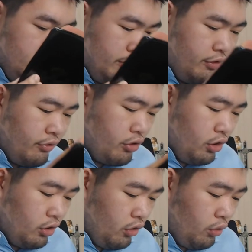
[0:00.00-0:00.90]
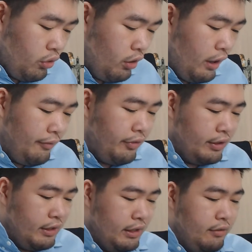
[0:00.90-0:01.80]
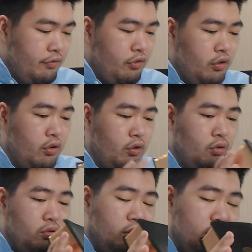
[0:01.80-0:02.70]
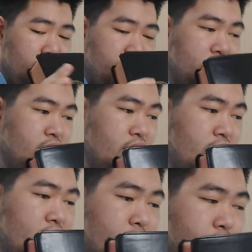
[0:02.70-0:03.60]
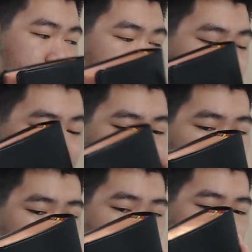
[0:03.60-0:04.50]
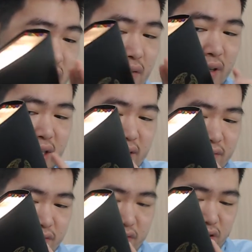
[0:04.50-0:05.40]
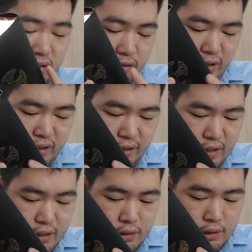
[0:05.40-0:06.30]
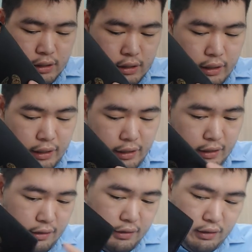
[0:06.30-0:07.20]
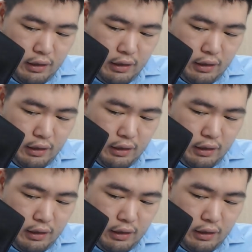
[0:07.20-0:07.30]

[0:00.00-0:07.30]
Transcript: you've got everything for all the um, years. So you've got everything for throughout the year. And